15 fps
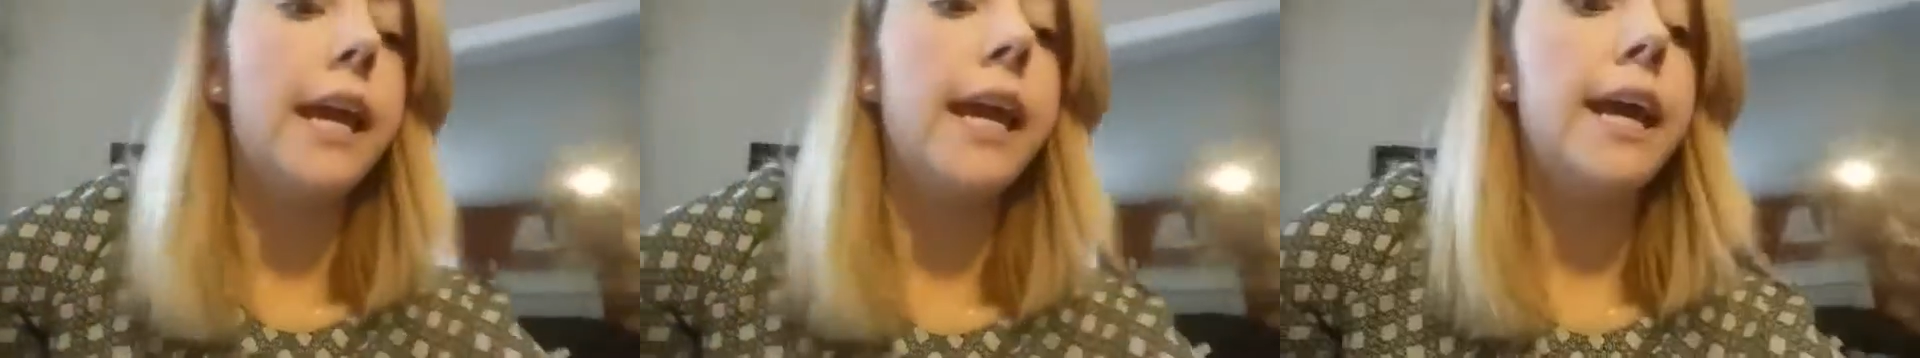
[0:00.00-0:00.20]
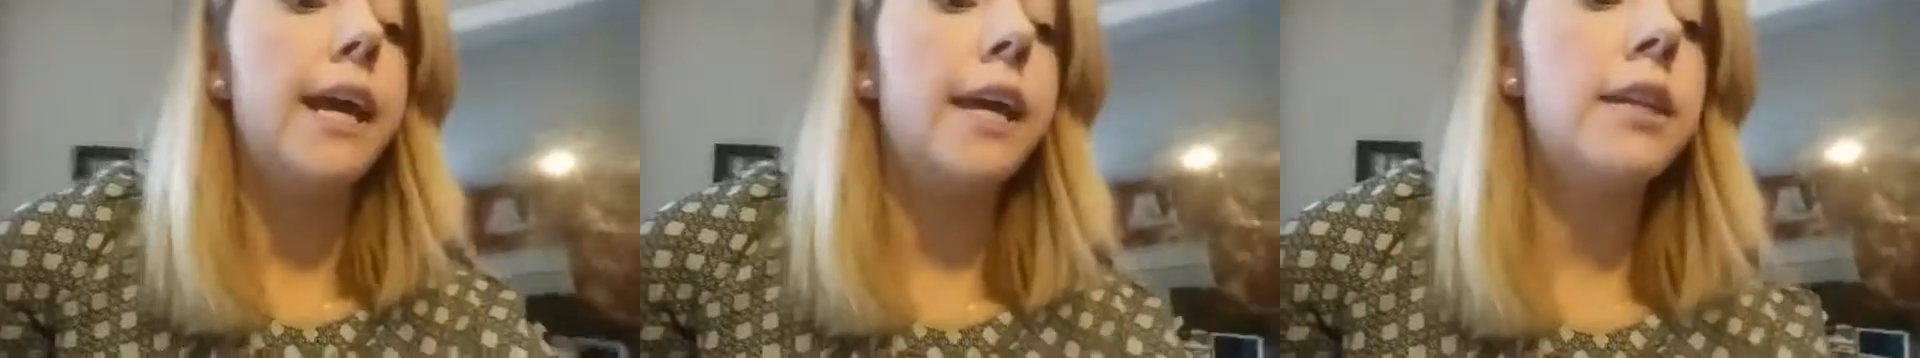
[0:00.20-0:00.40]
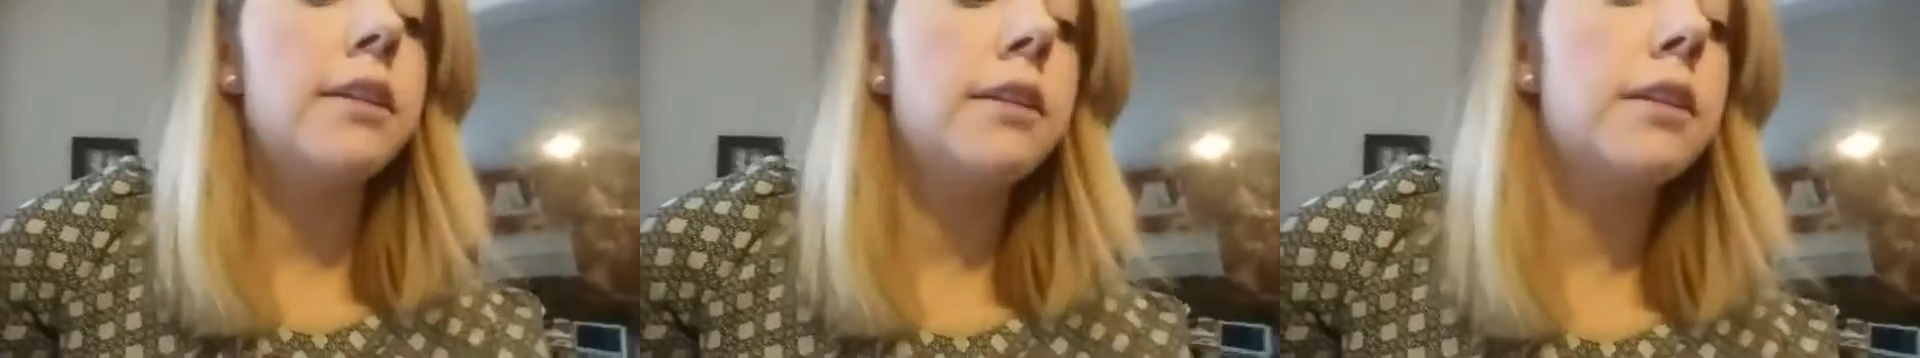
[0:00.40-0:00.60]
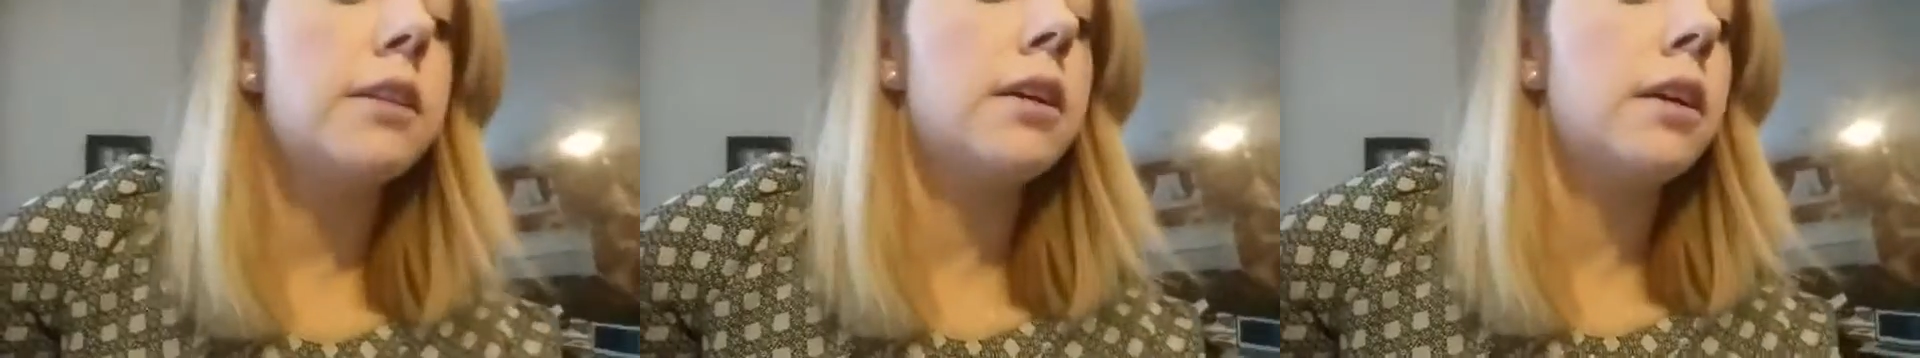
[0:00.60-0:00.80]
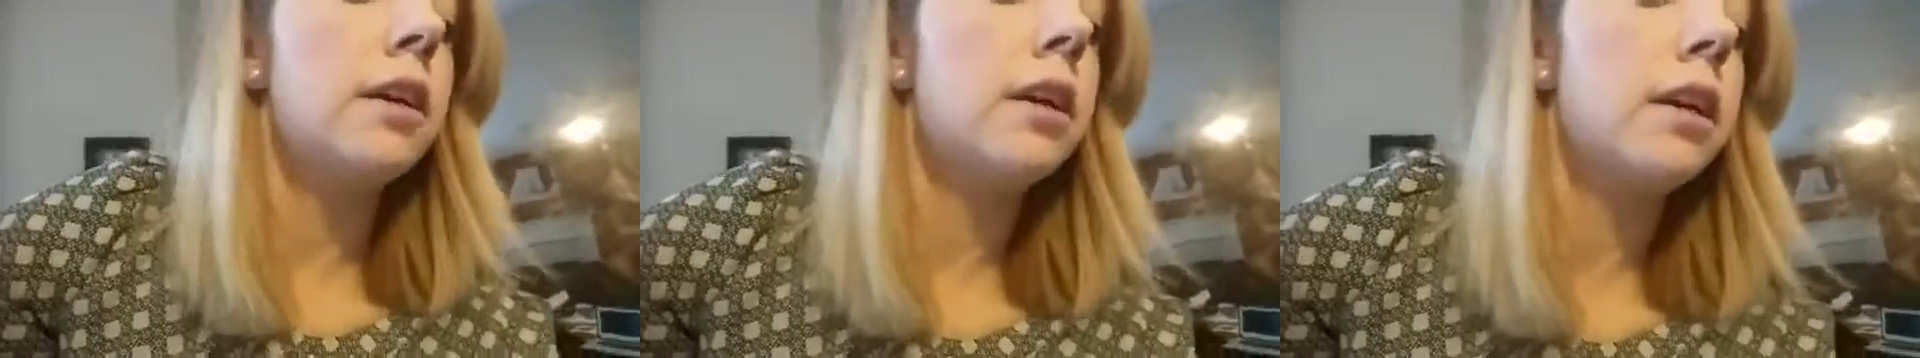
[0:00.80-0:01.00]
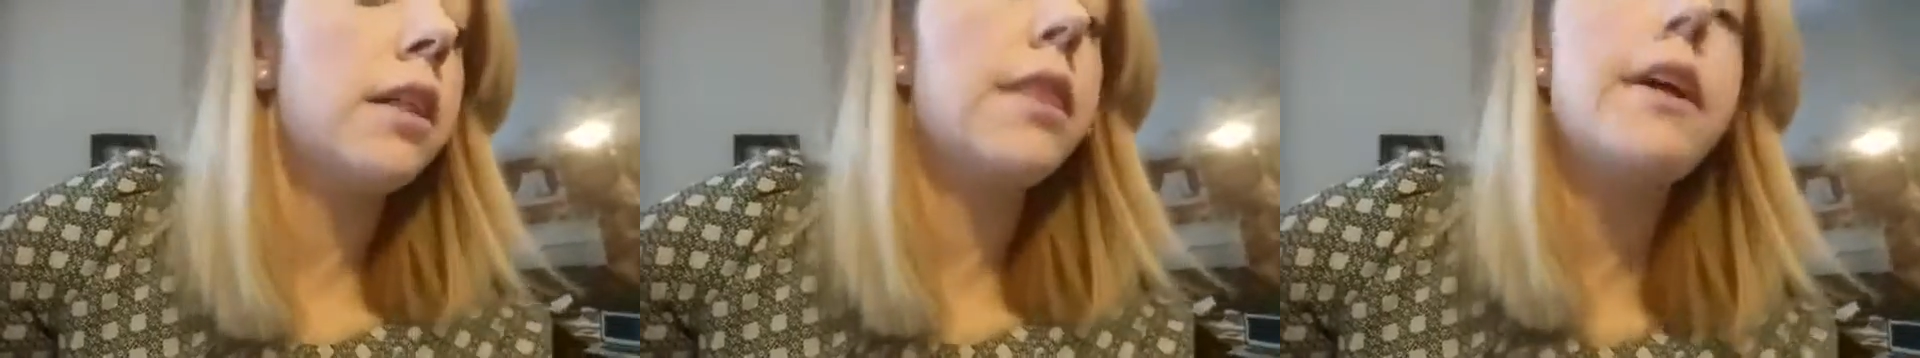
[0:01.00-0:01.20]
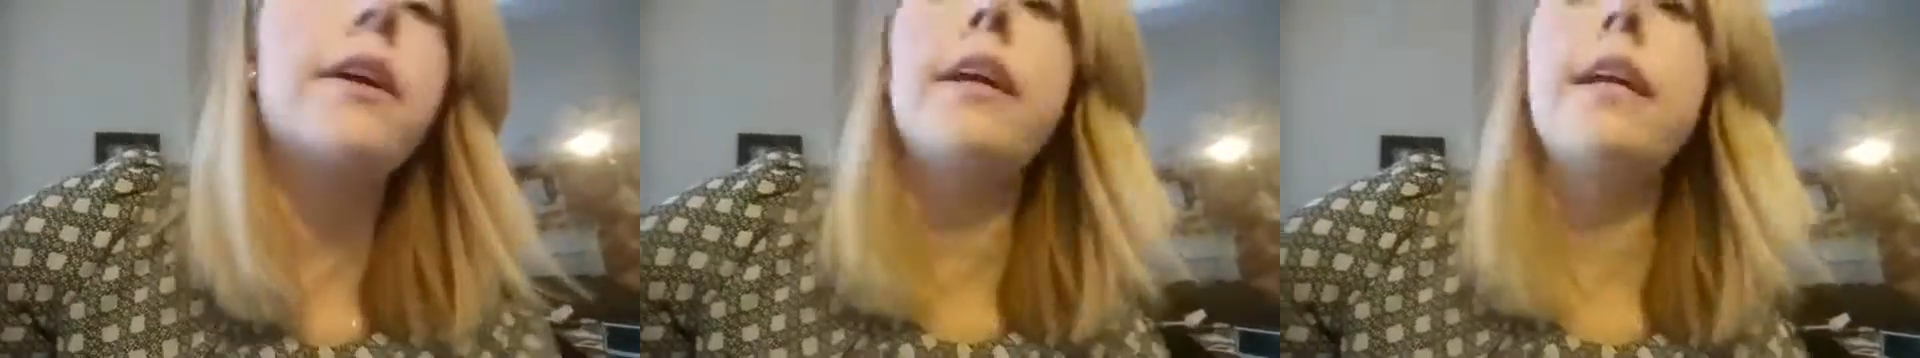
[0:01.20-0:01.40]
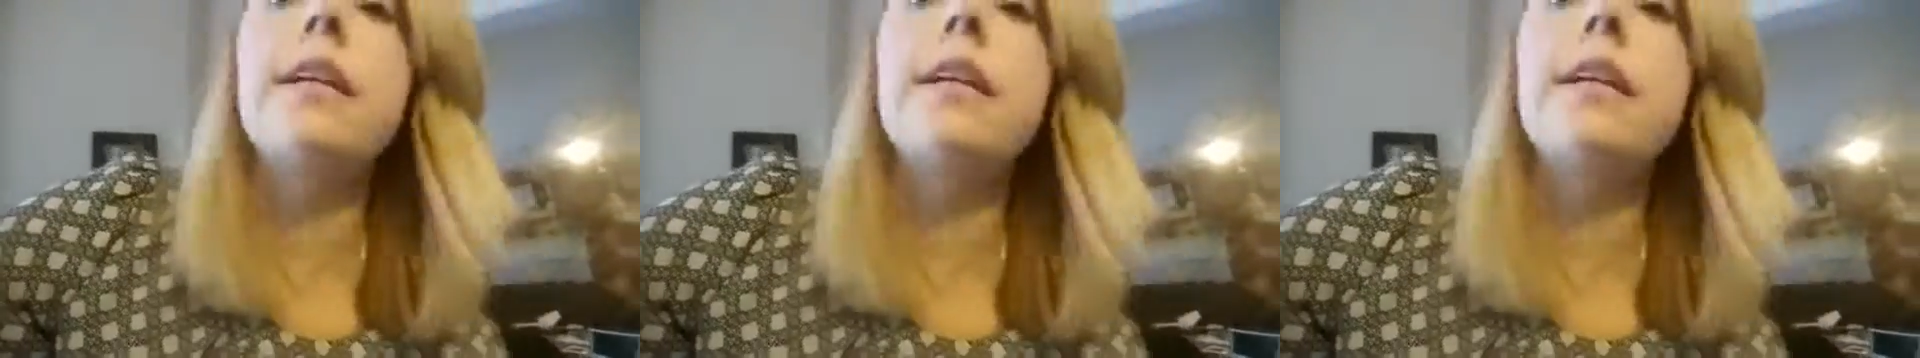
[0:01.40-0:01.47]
And there